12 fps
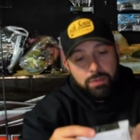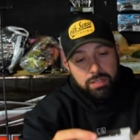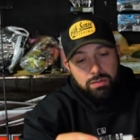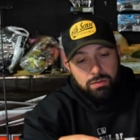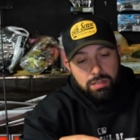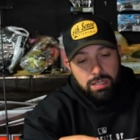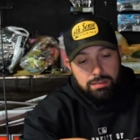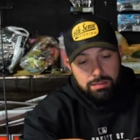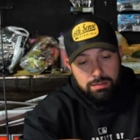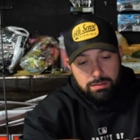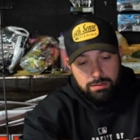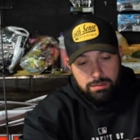cool color.
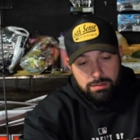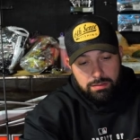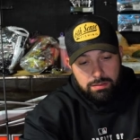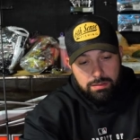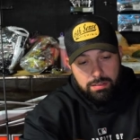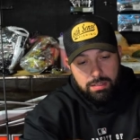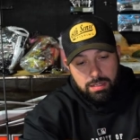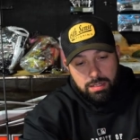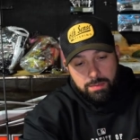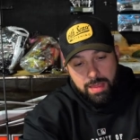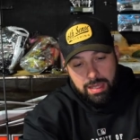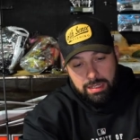I'm
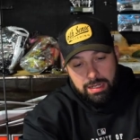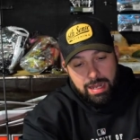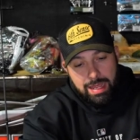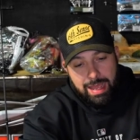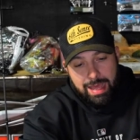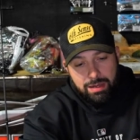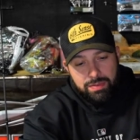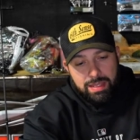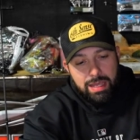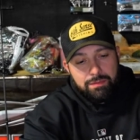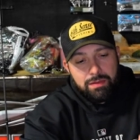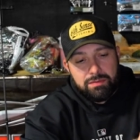not gonna lie, I don't
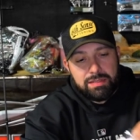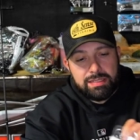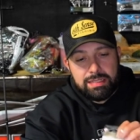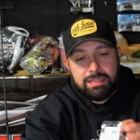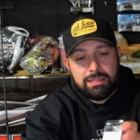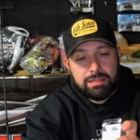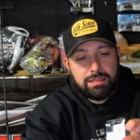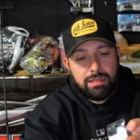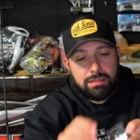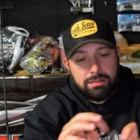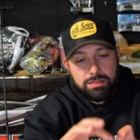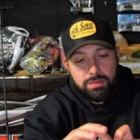think I've ever seen this
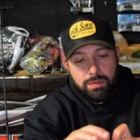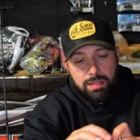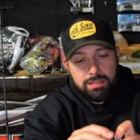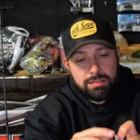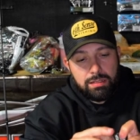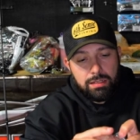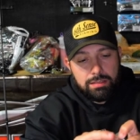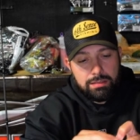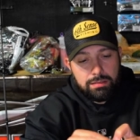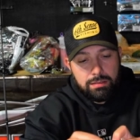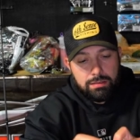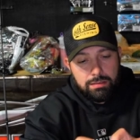color. So when I saw it
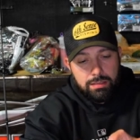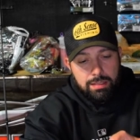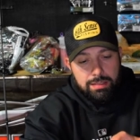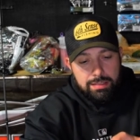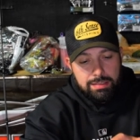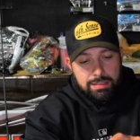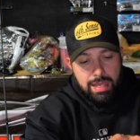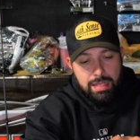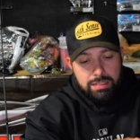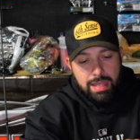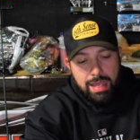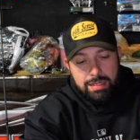in the
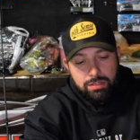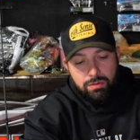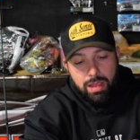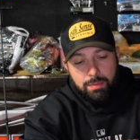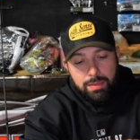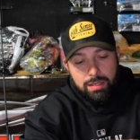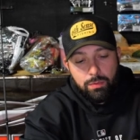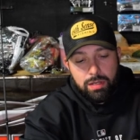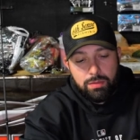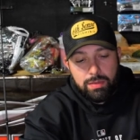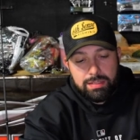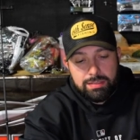snatch, I had to grab it. And one of
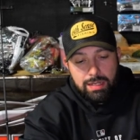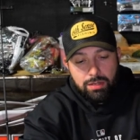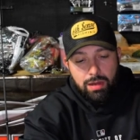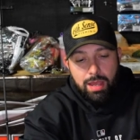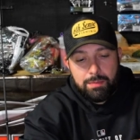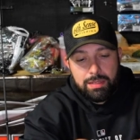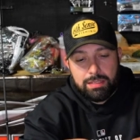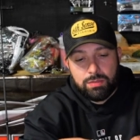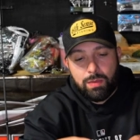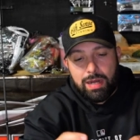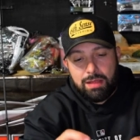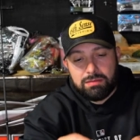the reasons I grabbed it is
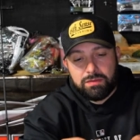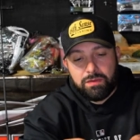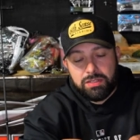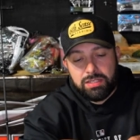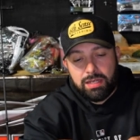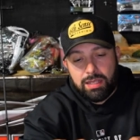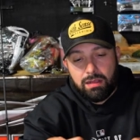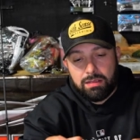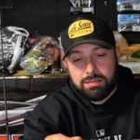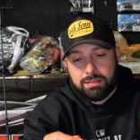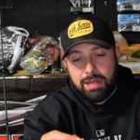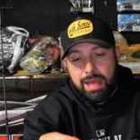while I was fishing Lake
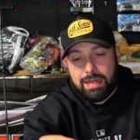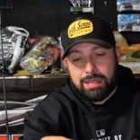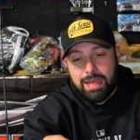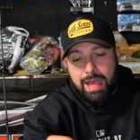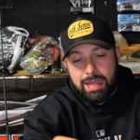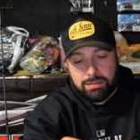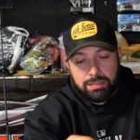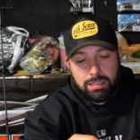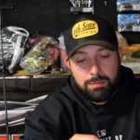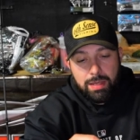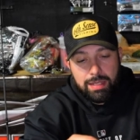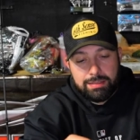Austin, I had a kayaker
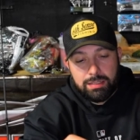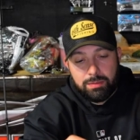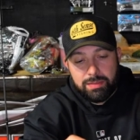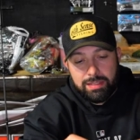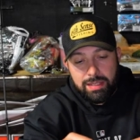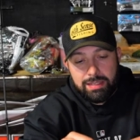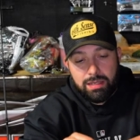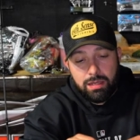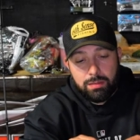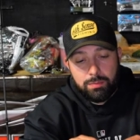come by tell me that he caught a